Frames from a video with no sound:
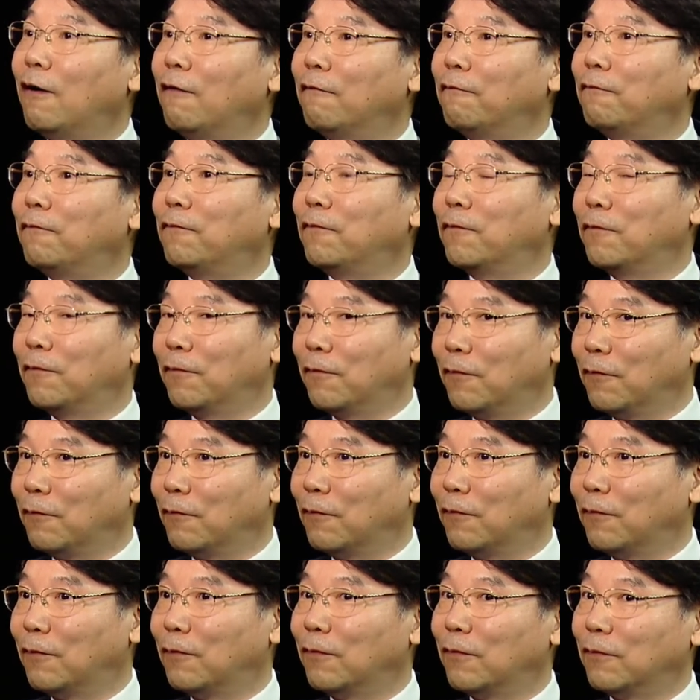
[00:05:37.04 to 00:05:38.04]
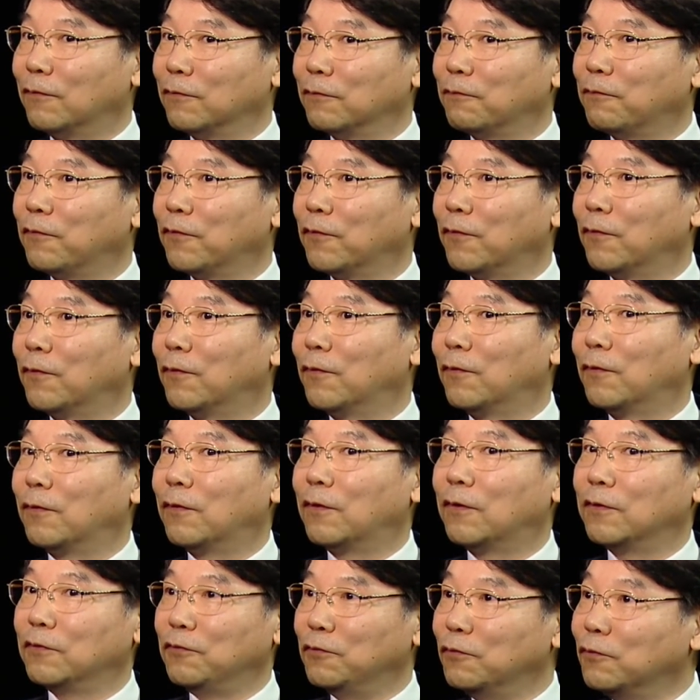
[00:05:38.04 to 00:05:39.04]
for
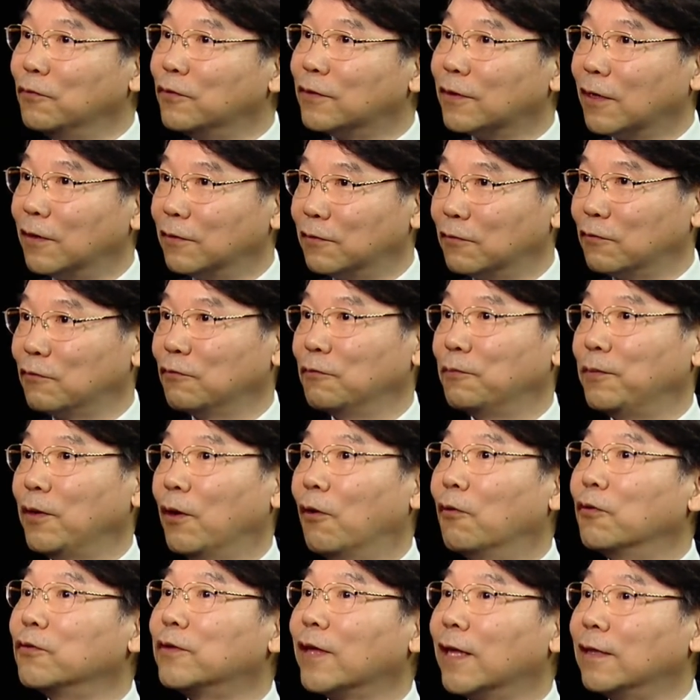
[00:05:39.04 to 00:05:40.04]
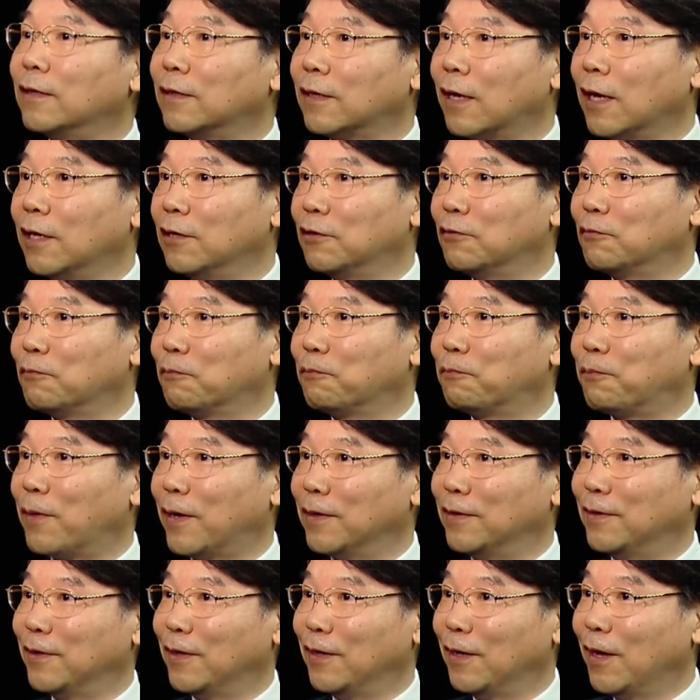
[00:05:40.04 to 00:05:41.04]
users to be authenticated
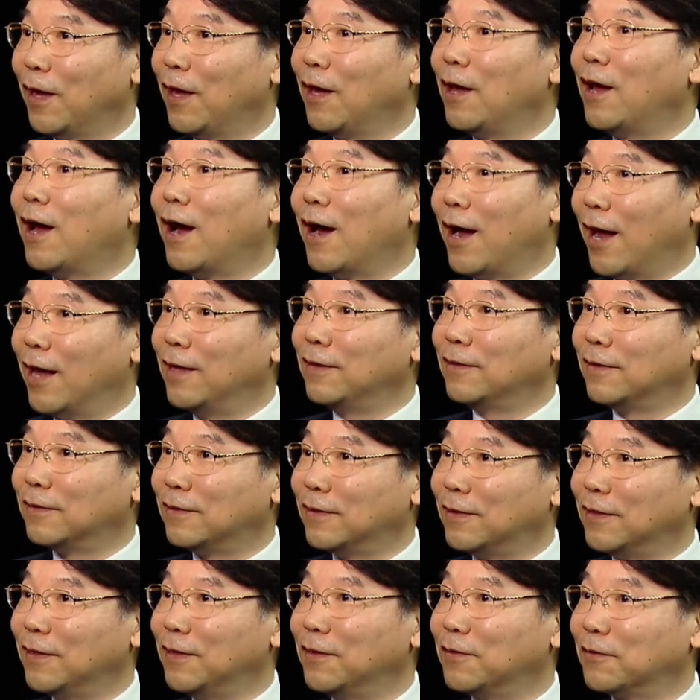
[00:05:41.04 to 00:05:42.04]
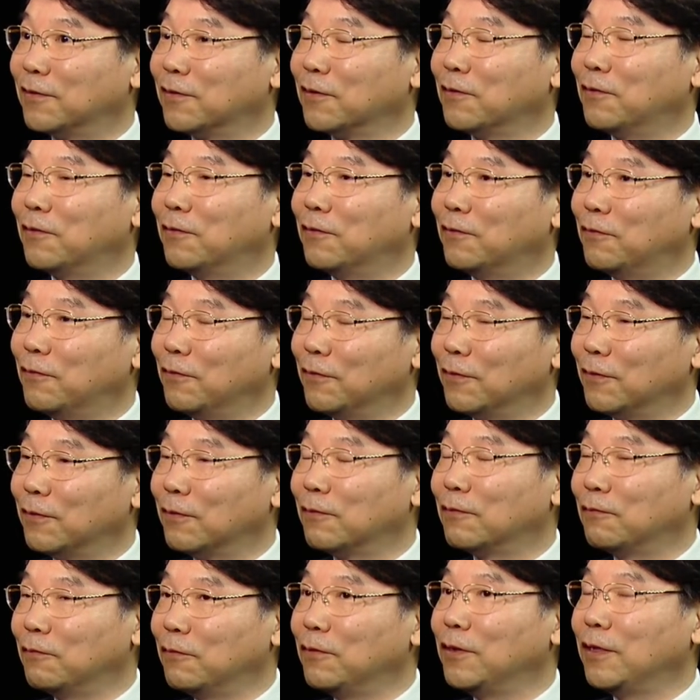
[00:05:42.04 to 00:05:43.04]
by the entity. So
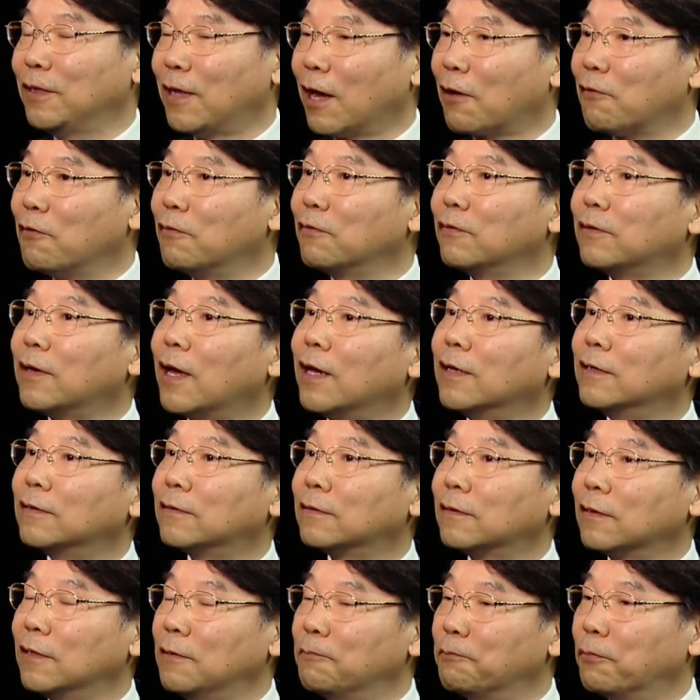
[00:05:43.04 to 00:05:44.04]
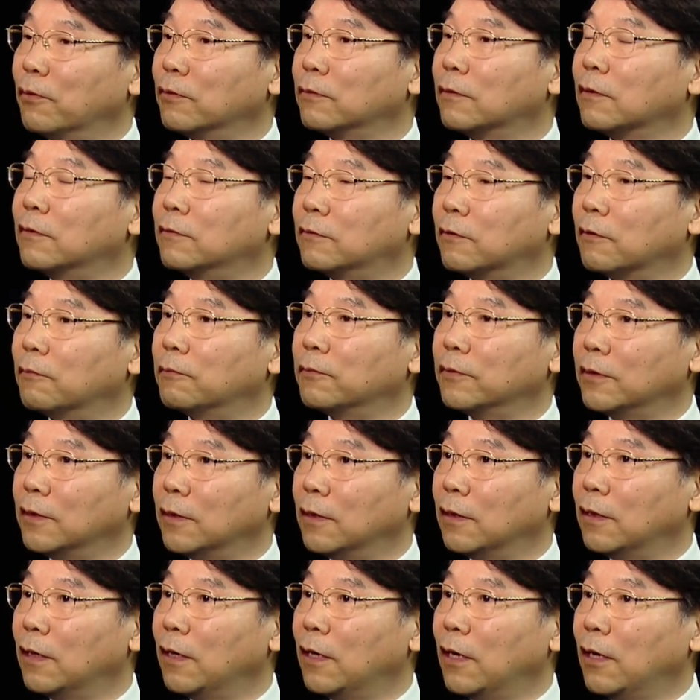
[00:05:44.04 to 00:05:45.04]
we recognize the importance of
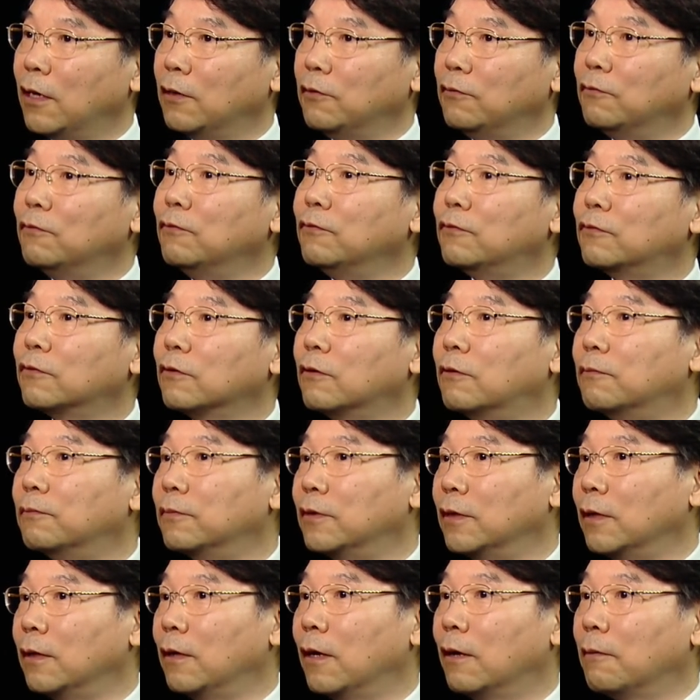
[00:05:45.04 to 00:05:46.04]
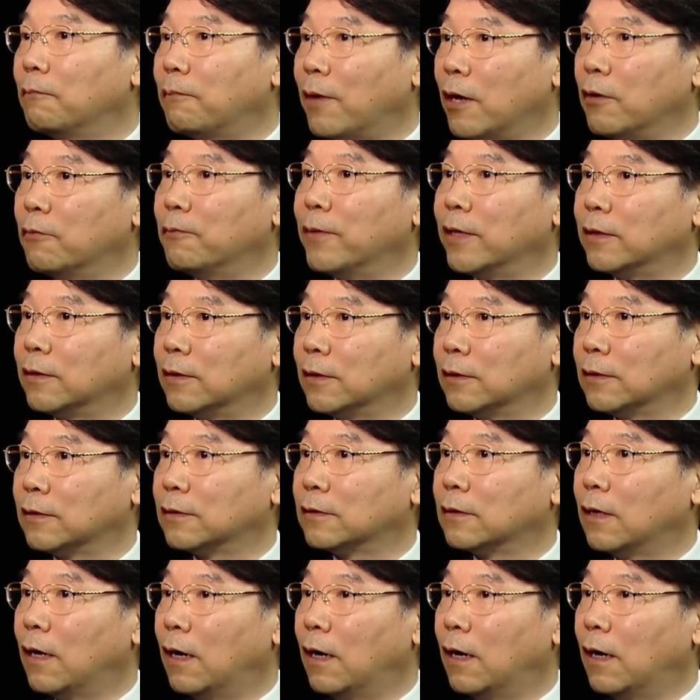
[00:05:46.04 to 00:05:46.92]
the use of the biometrics